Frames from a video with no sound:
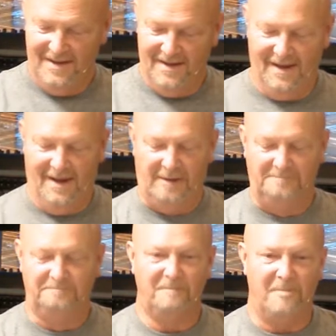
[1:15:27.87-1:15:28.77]

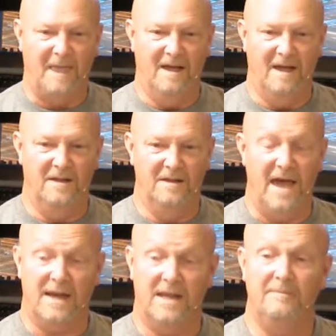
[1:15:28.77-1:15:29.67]
Um, uh, you
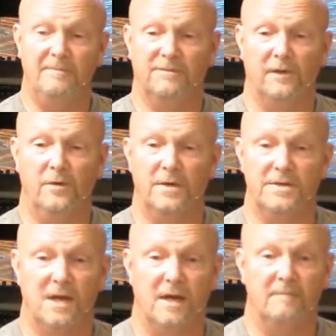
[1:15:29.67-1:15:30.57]
got to keep the
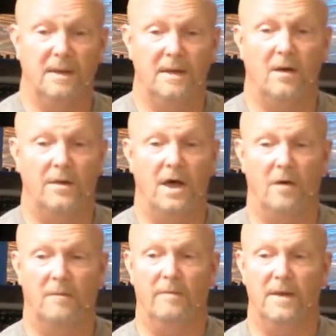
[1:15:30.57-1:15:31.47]
fluids up, you know, in the
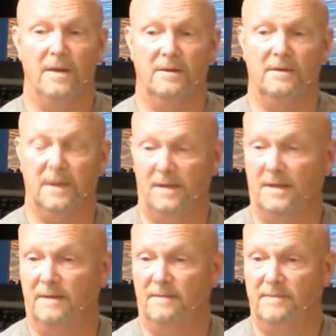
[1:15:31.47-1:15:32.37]
automobile.
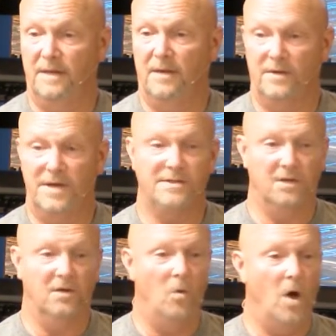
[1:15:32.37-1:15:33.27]
Uh, you know, it takes a
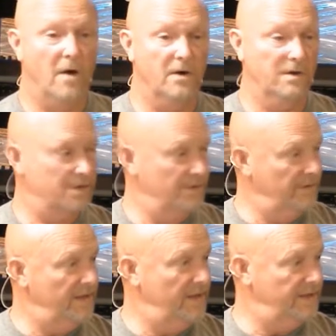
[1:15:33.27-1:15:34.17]
little water to cool
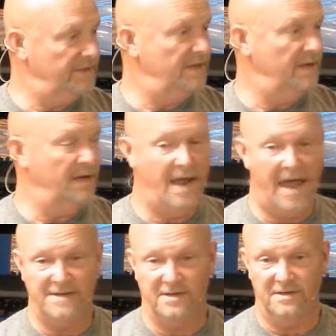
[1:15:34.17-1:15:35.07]
the engine. it
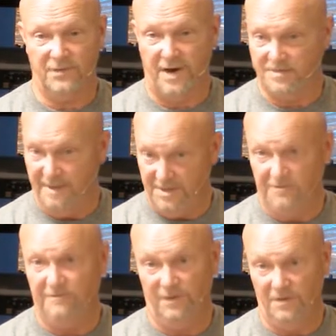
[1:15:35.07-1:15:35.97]
has uh,
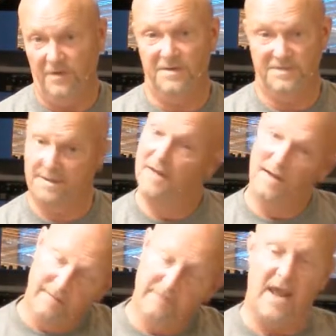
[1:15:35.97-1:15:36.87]
transmission fluids.
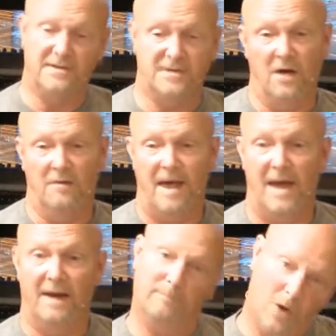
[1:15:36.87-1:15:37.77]
If it has an
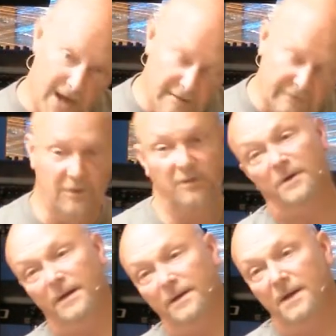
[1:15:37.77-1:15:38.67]
automatic brake
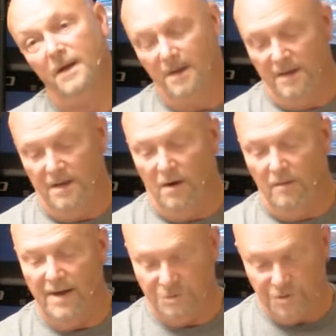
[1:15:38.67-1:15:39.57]
fluid, you know,
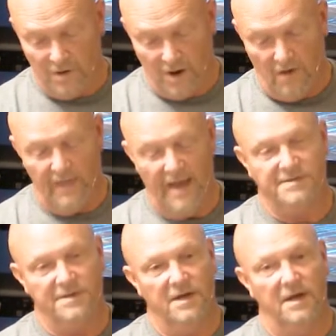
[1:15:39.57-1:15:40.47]
make sure all that's
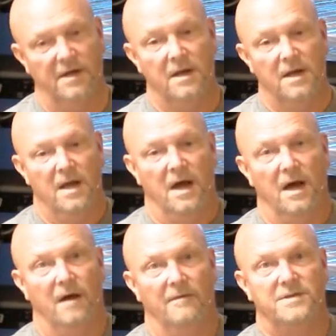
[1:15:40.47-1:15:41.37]
done.
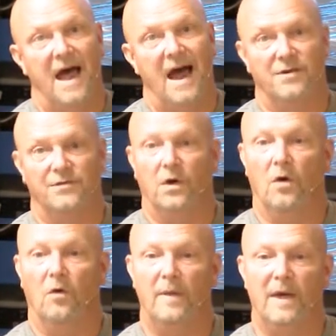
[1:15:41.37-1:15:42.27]
Uh, the tires
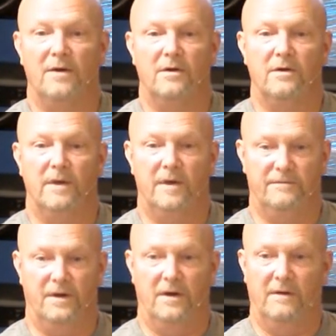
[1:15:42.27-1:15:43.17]
roll better
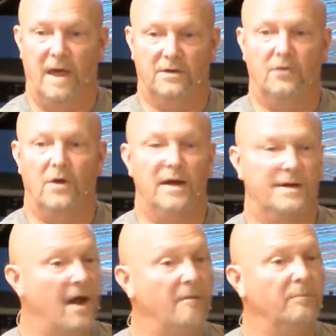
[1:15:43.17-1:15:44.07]
if they've got the correct
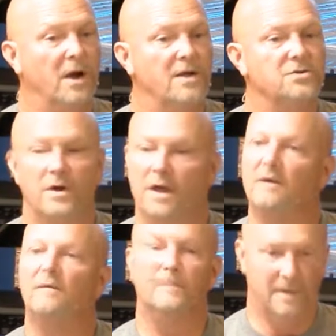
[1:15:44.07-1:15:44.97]
air pressure in
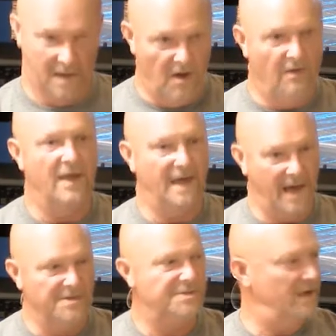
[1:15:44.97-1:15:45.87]
them and all that
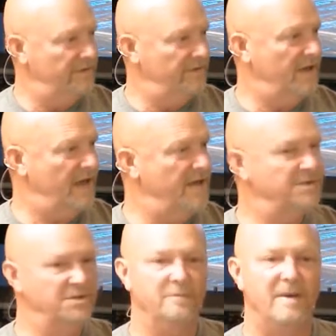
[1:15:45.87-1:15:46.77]
kind of stuff. And
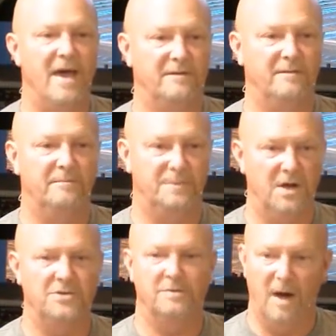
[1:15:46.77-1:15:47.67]
occasionally you may have to
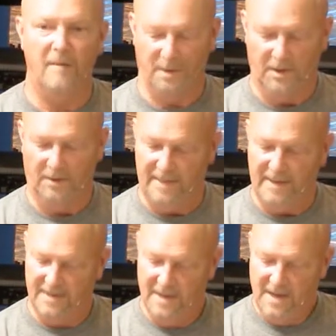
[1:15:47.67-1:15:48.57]
touch them up a little
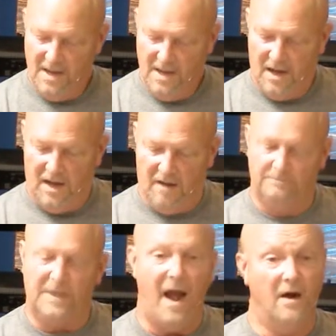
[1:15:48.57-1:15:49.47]
bit.
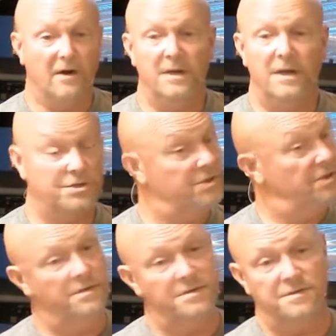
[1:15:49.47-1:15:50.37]
Um, air
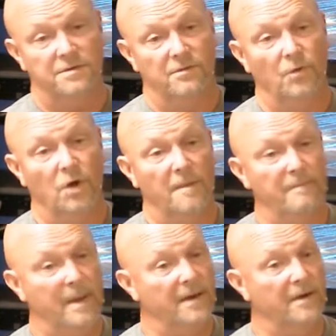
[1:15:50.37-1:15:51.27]
conditioners run
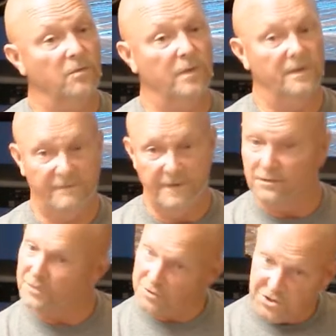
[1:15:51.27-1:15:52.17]
better when the
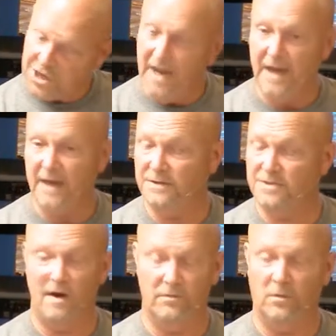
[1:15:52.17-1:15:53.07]
filter's
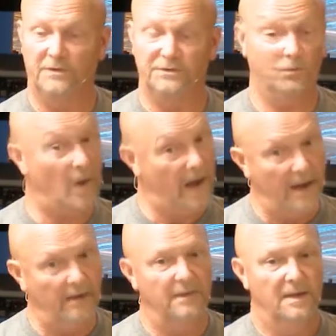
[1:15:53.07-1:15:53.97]
changed every once in a
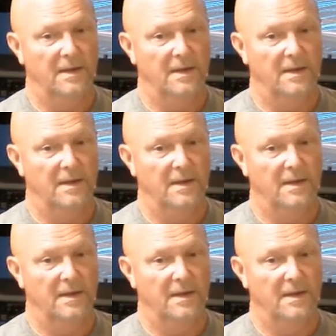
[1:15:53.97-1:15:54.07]
while.